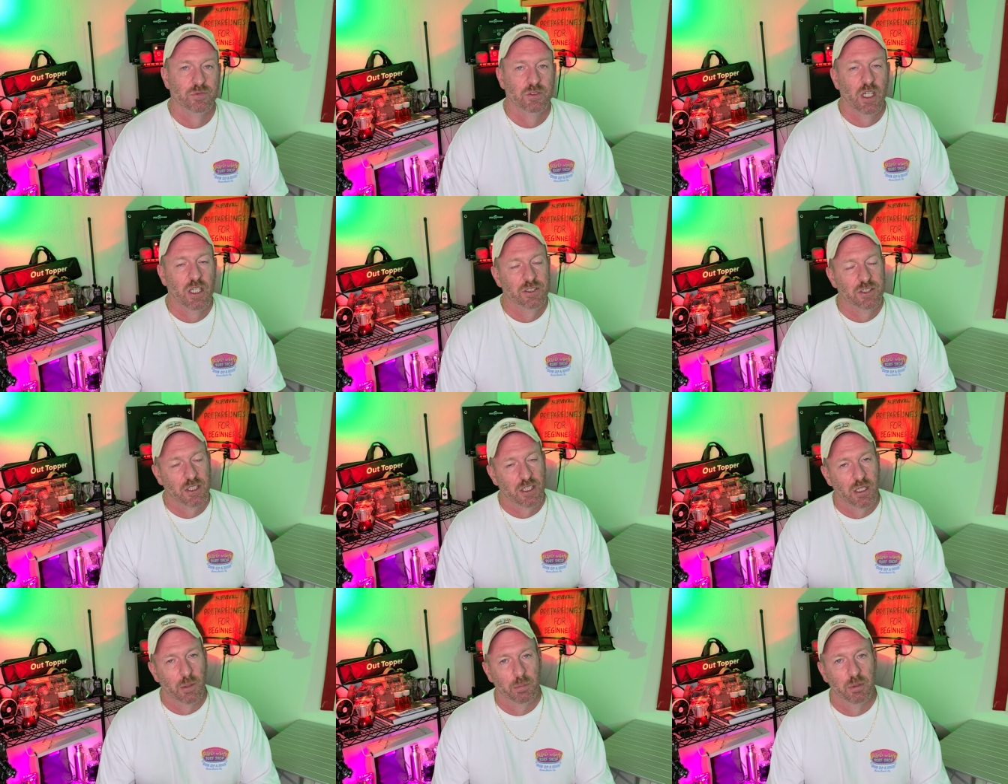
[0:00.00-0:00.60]
It's
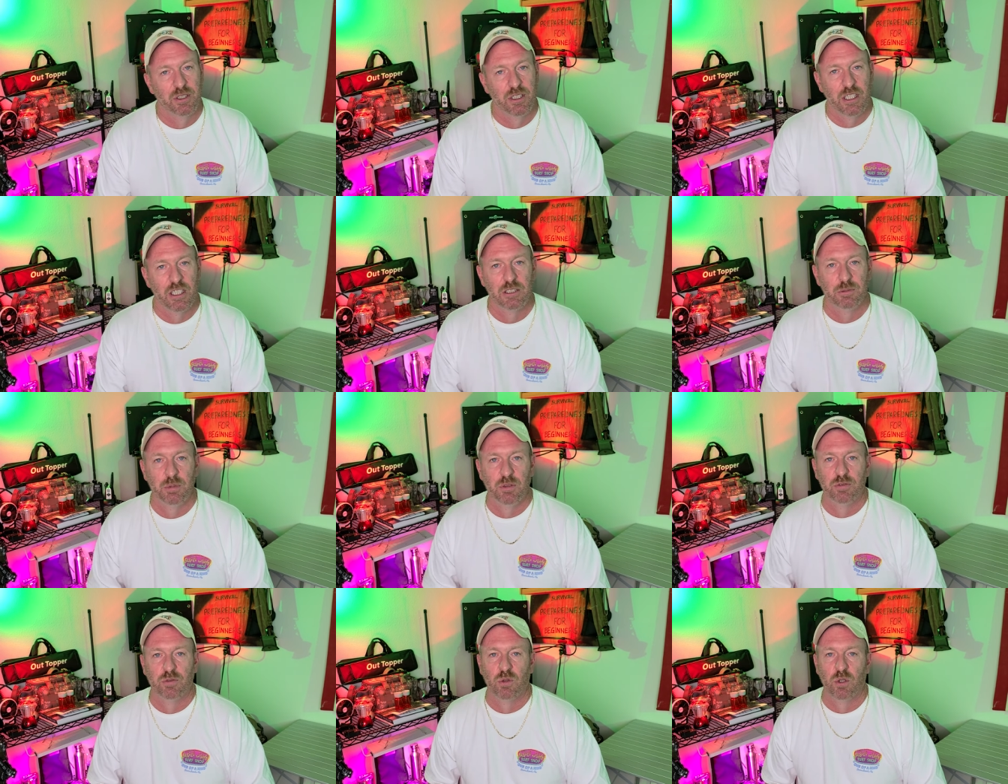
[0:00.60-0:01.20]
a couple days
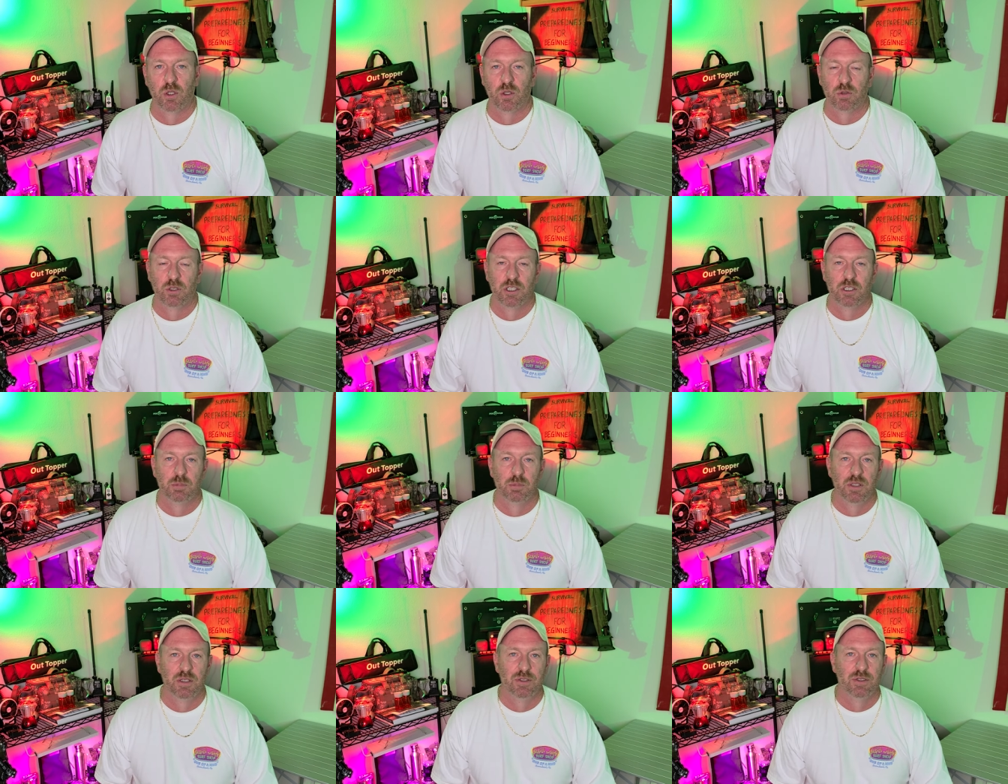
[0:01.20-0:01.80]
before
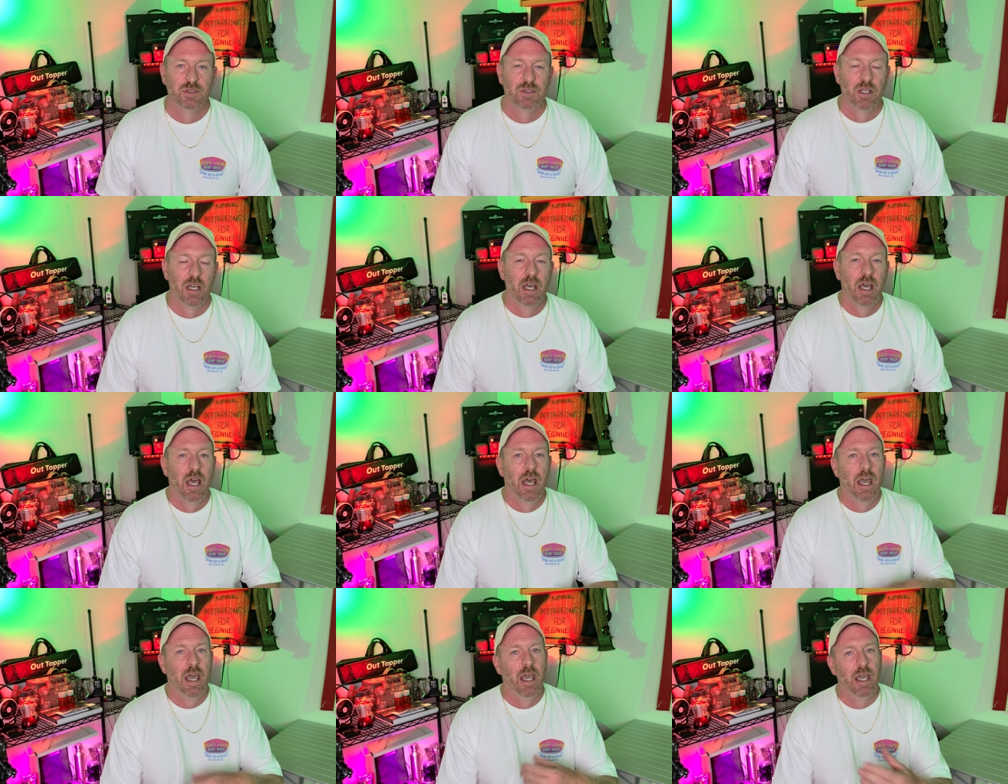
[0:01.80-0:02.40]
Christmas
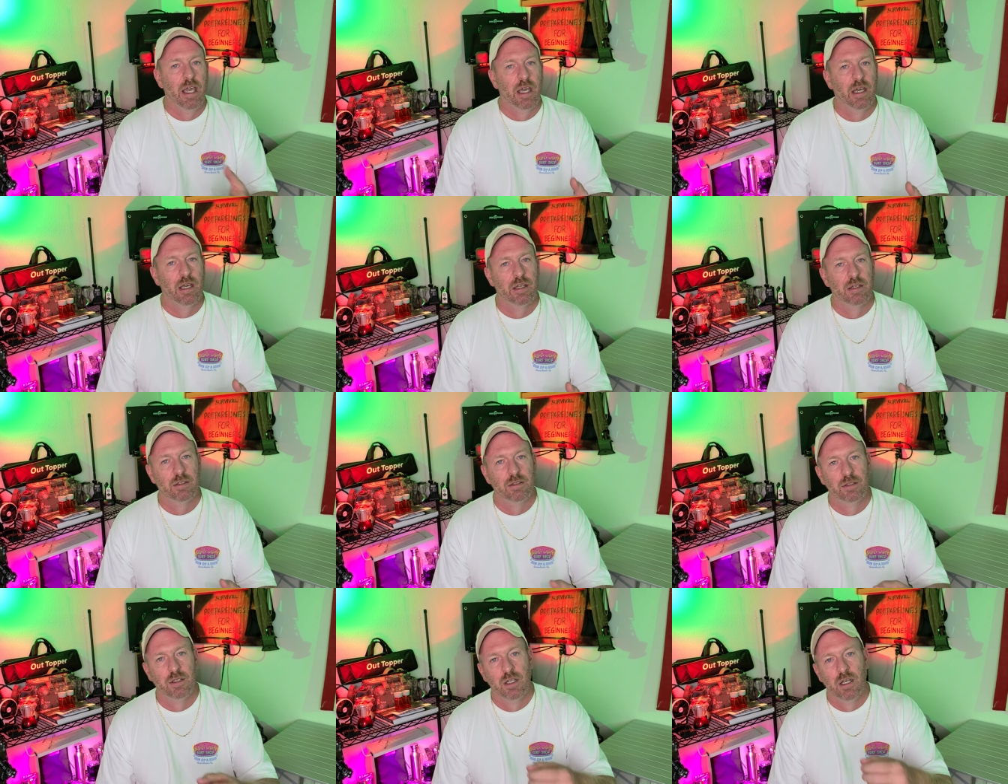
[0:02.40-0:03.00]

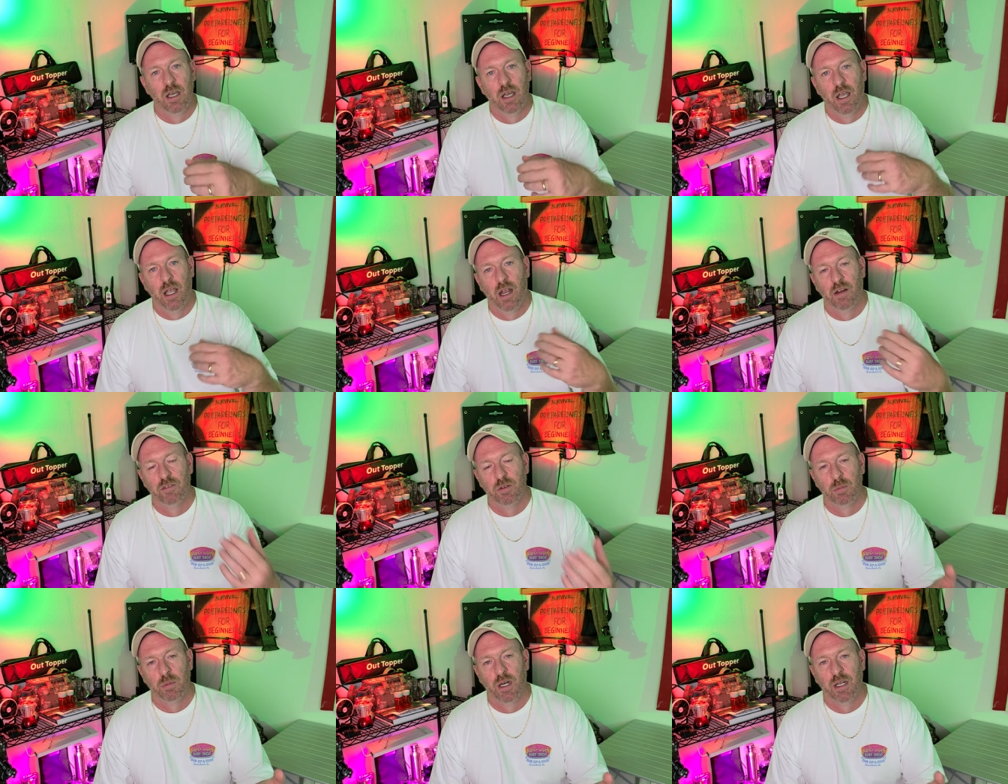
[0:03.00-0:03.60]
and
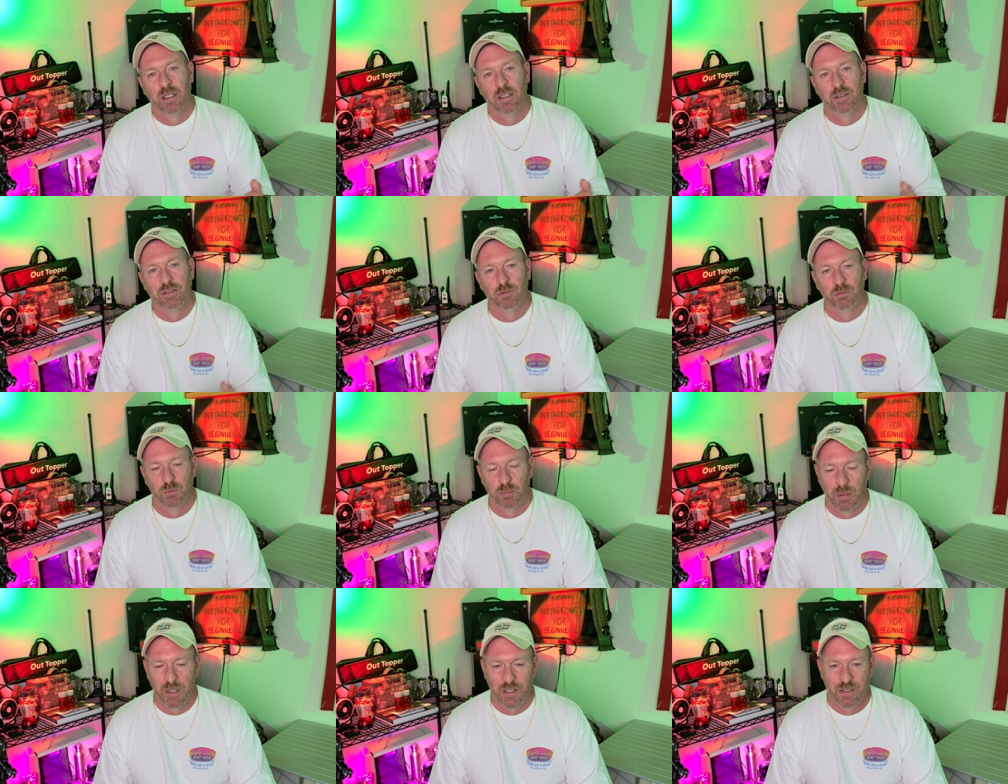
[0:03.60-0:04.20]
everybody's
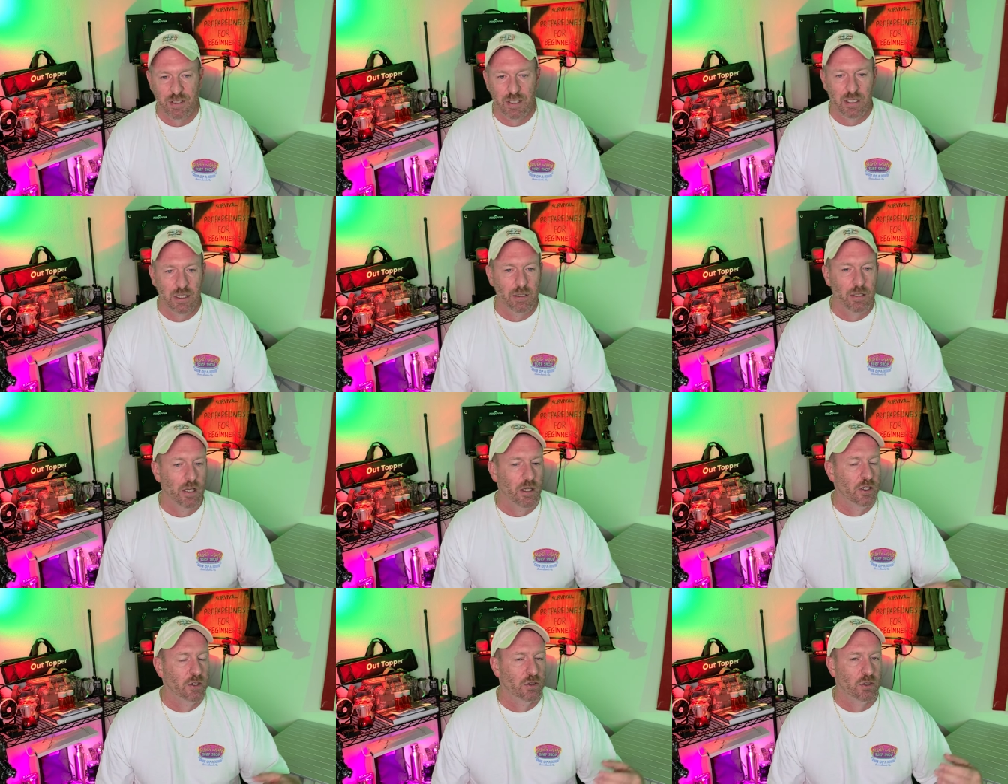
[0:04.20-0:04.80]
busy.
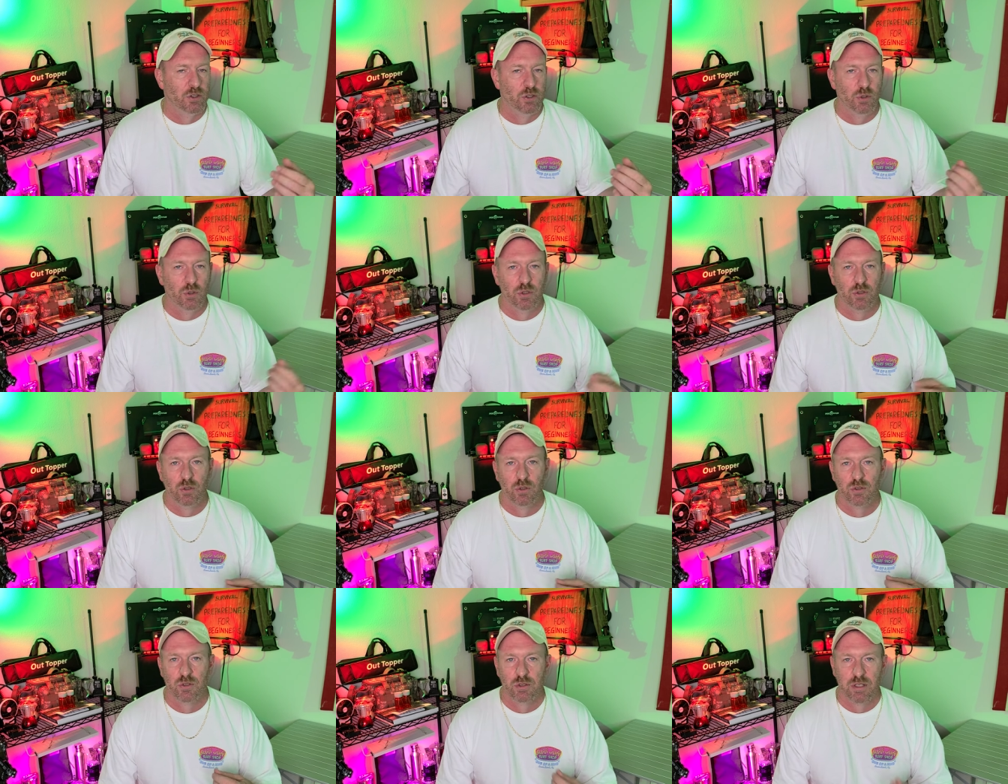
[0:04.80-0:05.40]
You're doing
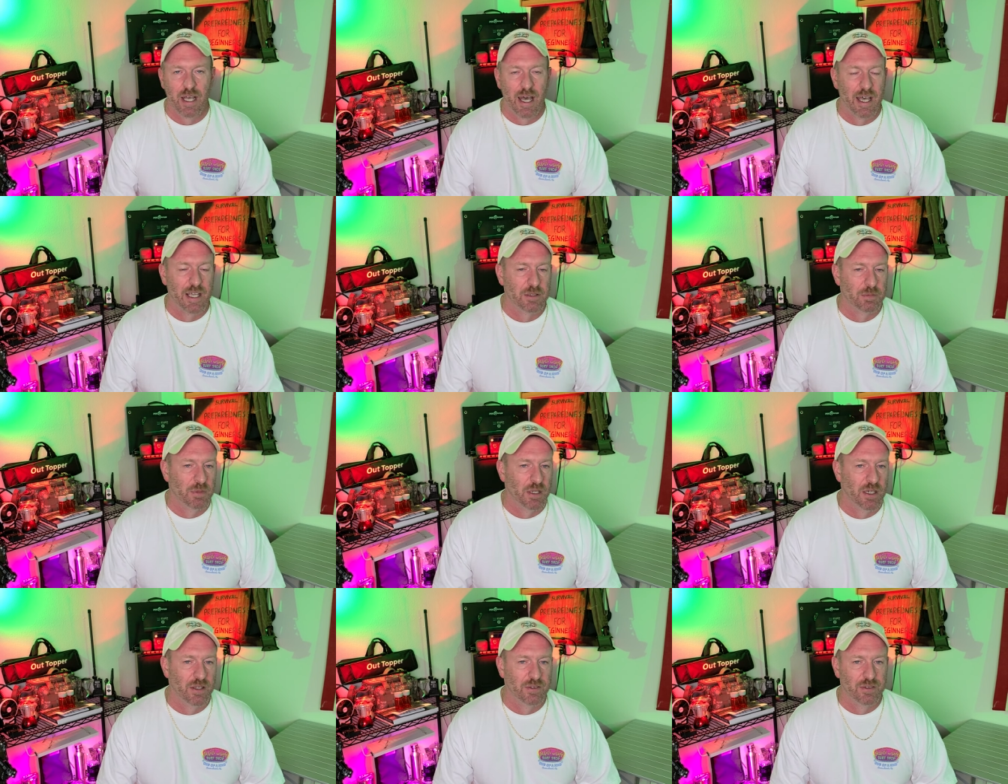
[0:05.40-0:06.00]
those
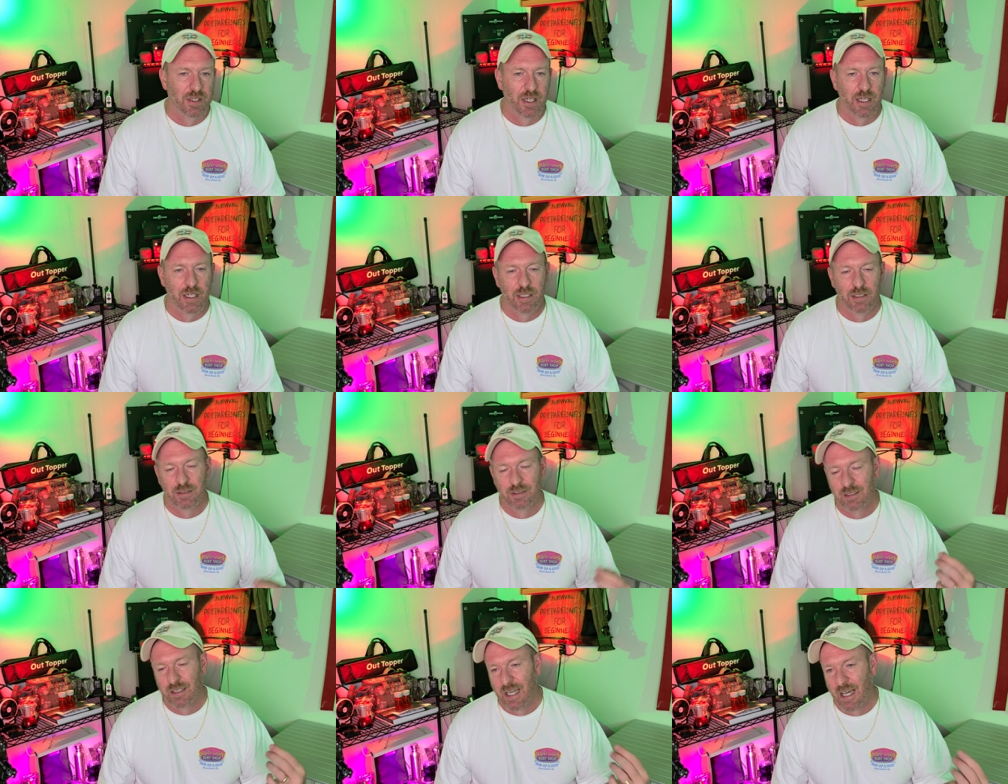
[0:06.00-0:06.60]
last minute
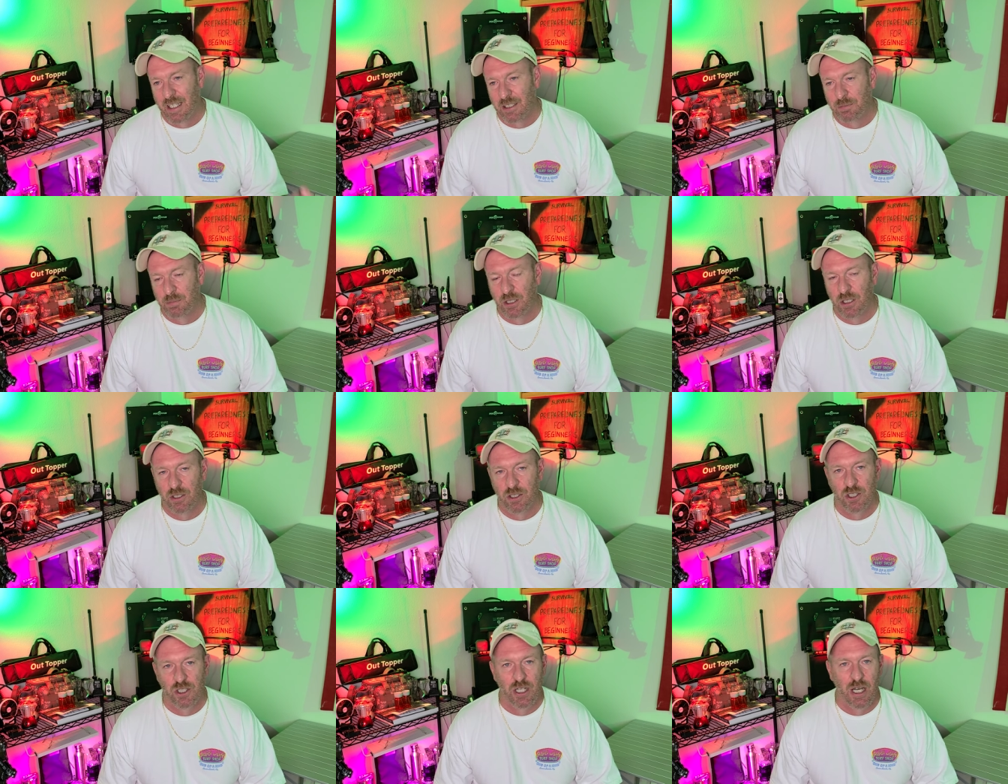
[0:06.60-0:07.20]
things, last
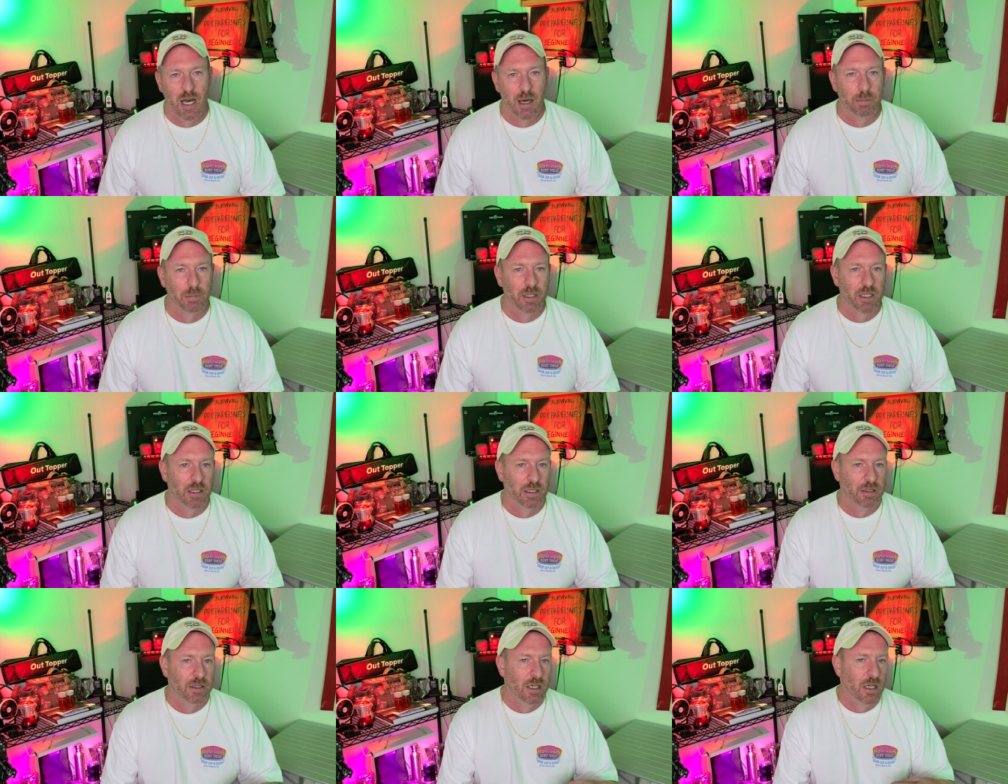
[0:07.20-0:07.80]
minute
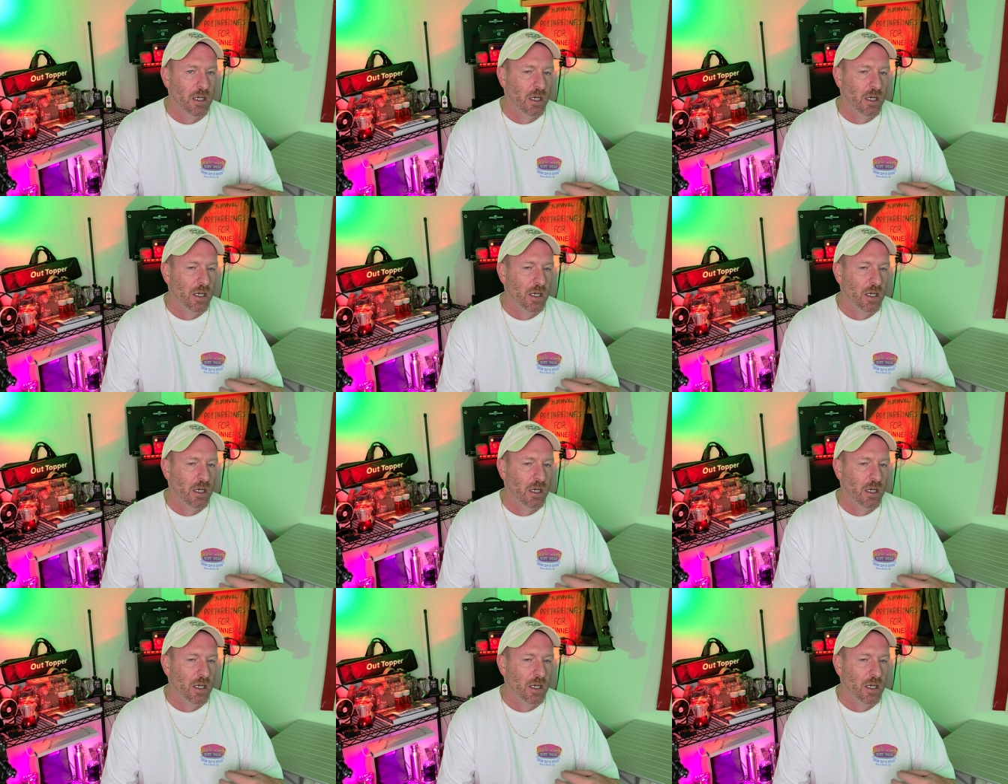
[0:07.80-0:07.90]
shopping,